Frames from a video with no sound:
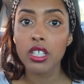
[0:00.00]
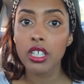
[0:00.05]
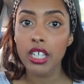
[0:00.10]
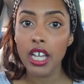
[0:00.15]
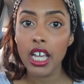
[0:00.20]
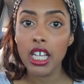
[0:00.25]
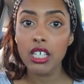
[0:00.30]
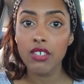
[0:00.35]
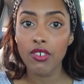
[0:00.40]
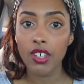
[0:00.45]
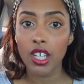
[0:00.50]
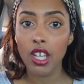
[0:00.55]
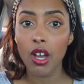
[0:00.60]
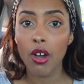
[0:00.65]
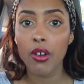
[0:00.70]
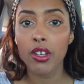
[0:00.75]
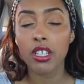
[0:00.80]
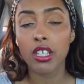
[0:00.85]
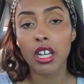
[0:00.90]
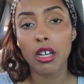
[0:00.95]
Today's
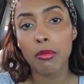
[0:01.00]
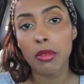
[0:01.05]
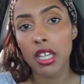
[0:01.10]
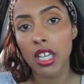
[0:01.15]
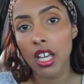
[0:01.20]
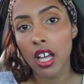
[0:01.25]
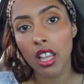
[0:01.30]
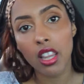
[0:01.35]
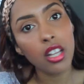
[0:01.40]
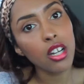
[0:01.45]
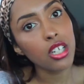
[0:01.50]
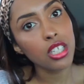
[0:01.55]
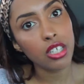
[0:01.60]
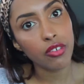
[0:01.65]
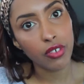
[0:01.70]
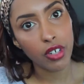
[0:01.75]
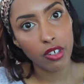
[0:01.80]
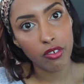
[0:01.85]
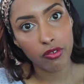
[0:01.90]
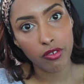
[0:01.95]
video is going to be a little
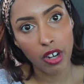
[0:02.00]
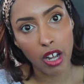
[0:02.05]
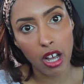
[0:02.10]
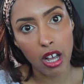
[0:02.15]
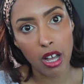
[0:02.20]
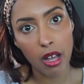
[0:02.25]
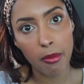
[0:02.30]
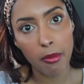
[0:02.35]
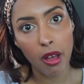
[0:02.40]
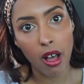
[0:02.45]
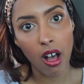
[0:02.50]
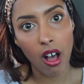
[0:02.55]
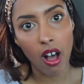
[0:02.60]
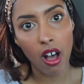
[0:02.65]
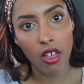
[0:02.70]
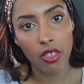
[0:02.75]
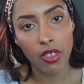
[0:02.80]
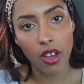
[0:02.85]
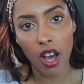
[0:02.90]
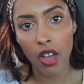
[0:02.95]
different from
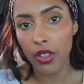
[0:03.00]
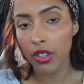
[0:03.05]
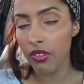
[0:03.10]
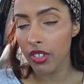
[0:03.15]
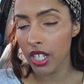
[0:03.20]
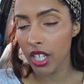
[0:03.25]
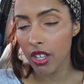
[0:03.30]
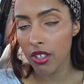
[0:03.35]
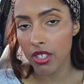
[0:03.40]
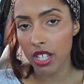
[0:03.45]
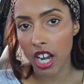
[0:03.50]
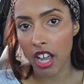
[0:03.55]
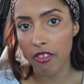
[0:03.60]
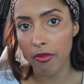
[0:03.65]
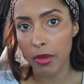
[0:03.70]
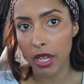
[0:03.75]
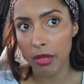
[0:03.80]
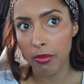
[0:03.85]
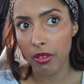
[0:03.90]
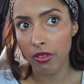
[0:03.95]
the other videos that I've
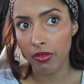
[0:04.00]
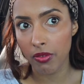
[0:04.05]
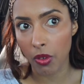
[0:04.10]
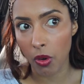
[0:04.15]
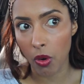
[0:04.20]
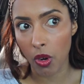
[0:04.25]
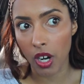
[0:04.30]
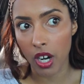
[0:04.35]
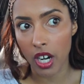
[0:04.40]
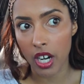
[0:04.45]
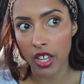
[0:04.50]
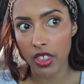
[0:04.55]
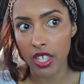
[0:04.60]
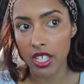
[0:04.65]
made before.